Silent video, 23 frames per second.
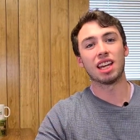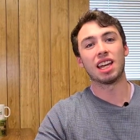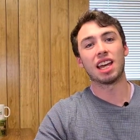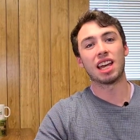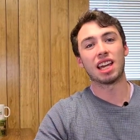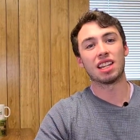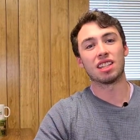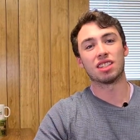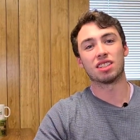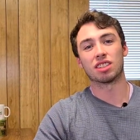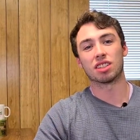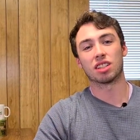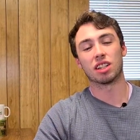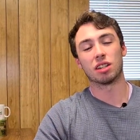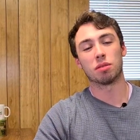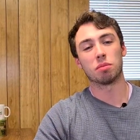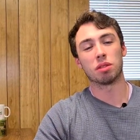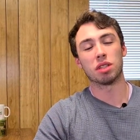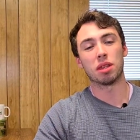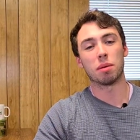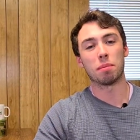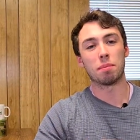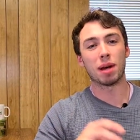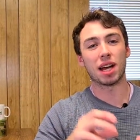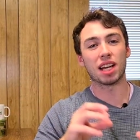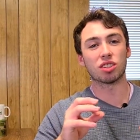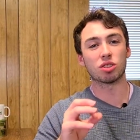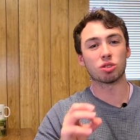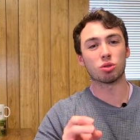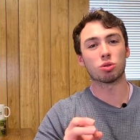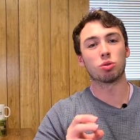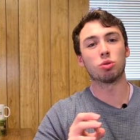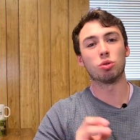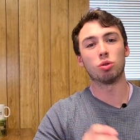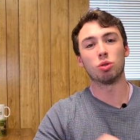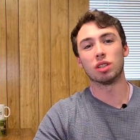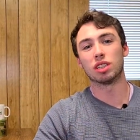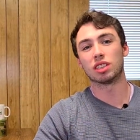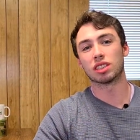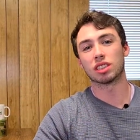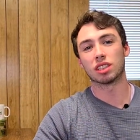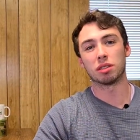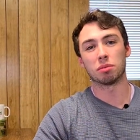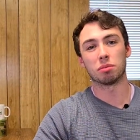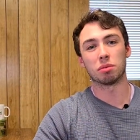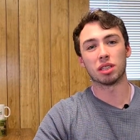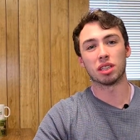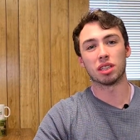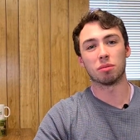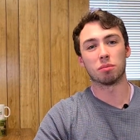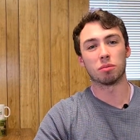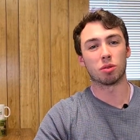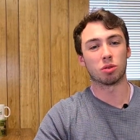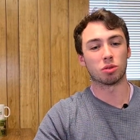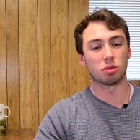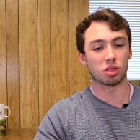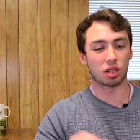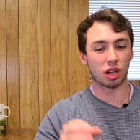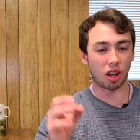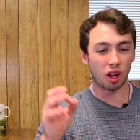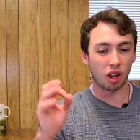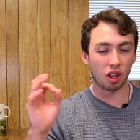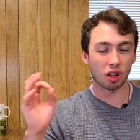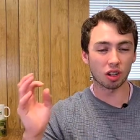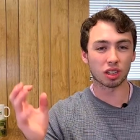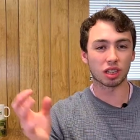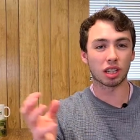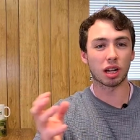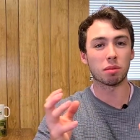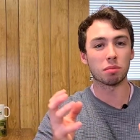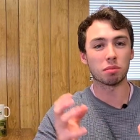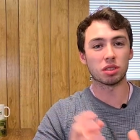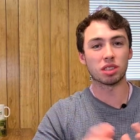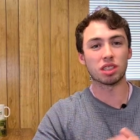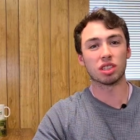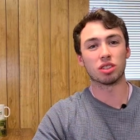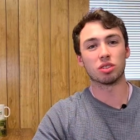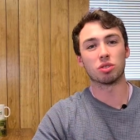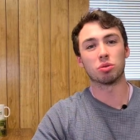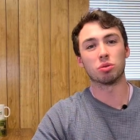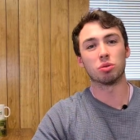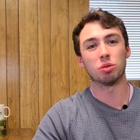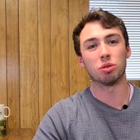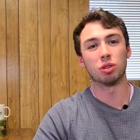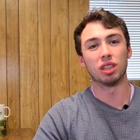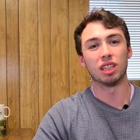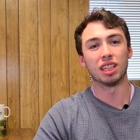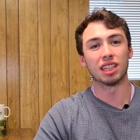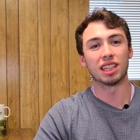It's gonna be the best tool. It's gonna be the most all-encompassing tool